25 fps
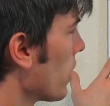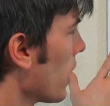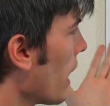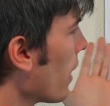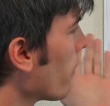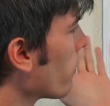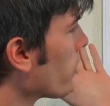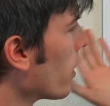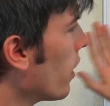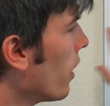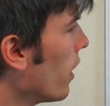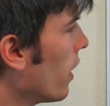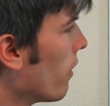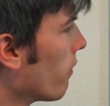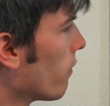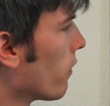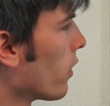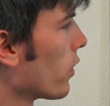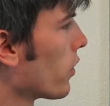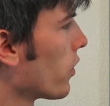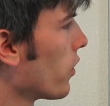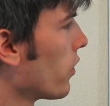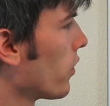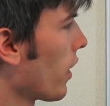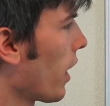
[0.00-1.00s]
left,
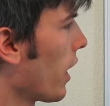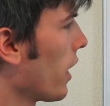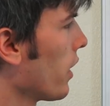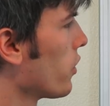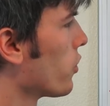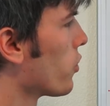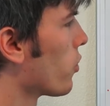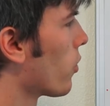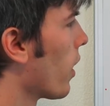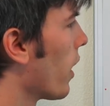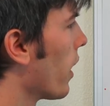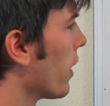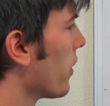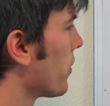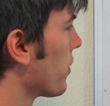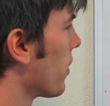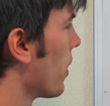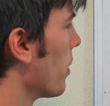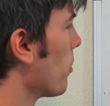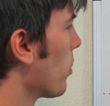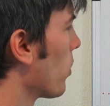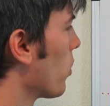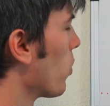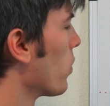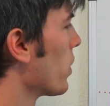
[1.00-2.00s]
versus a dry
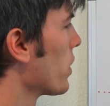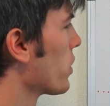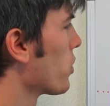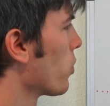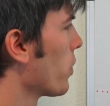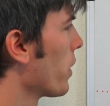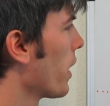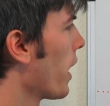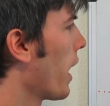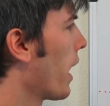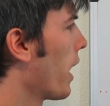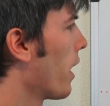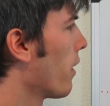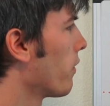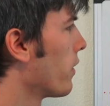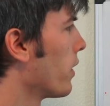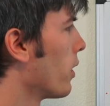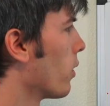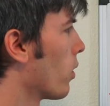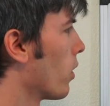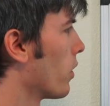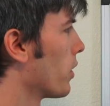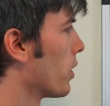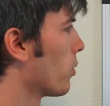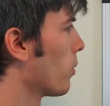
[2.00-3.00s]
sump, which we have
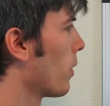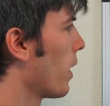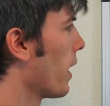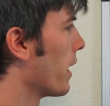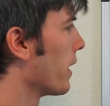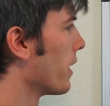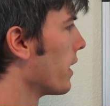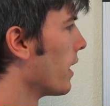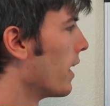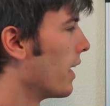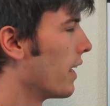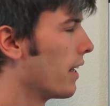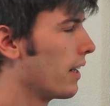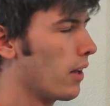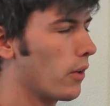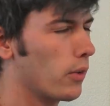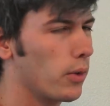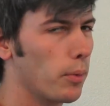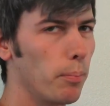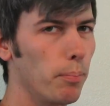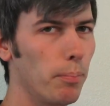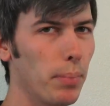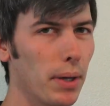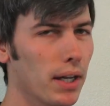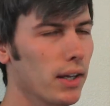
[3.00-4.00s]
here on the right. Now the
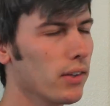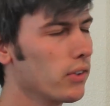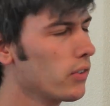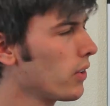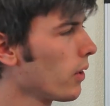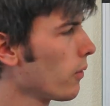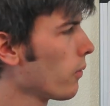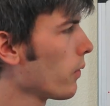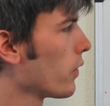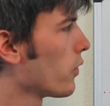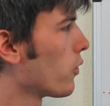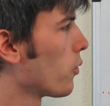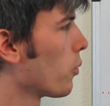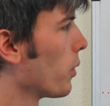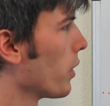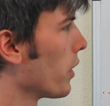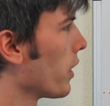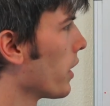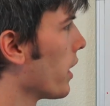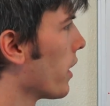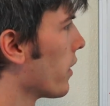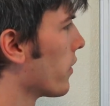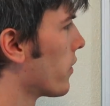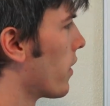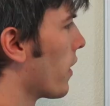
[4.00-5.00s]
biggest difference
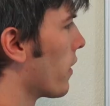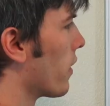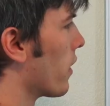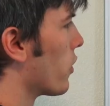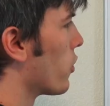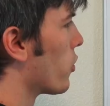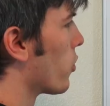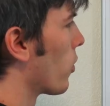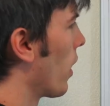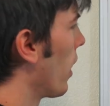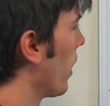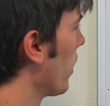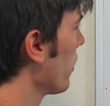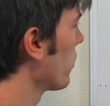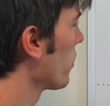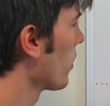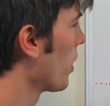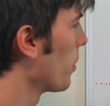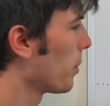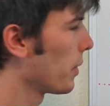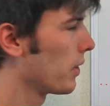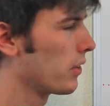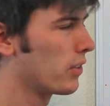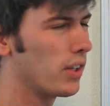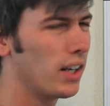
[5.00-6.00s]
really is that the dry
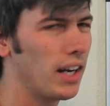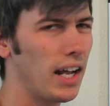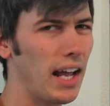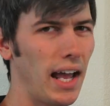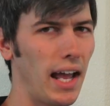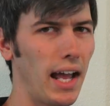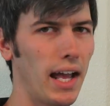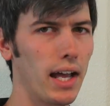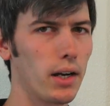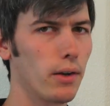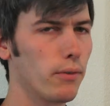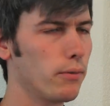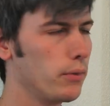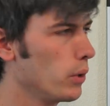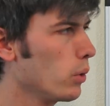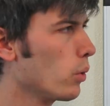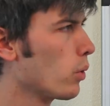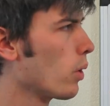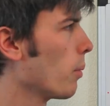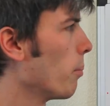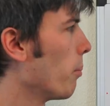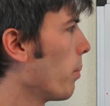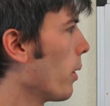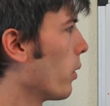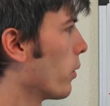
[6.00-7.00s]
sump is going to add a few
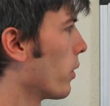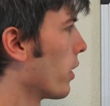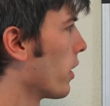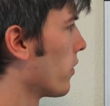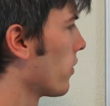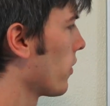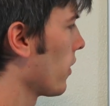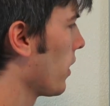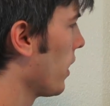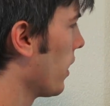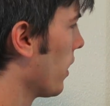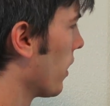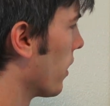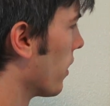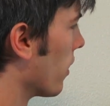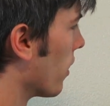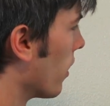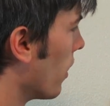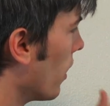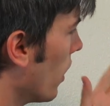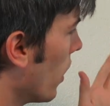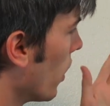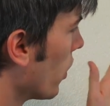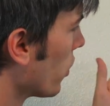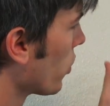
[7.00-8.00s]
components in.
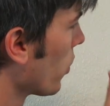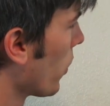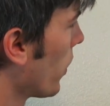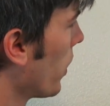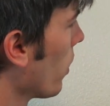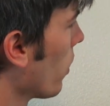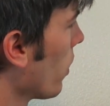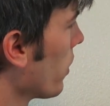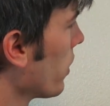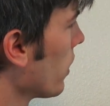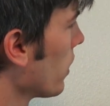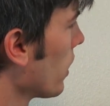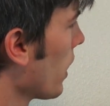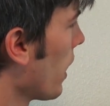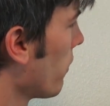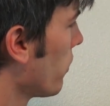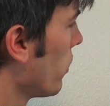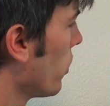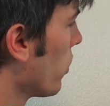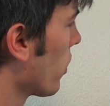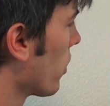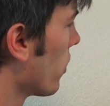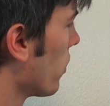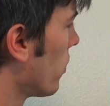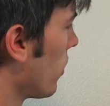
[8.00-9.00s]
So here on the left
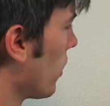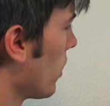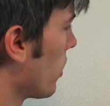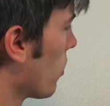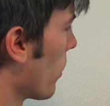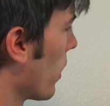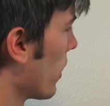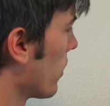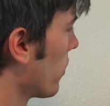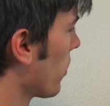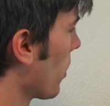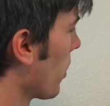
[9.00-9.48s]
you can see the wet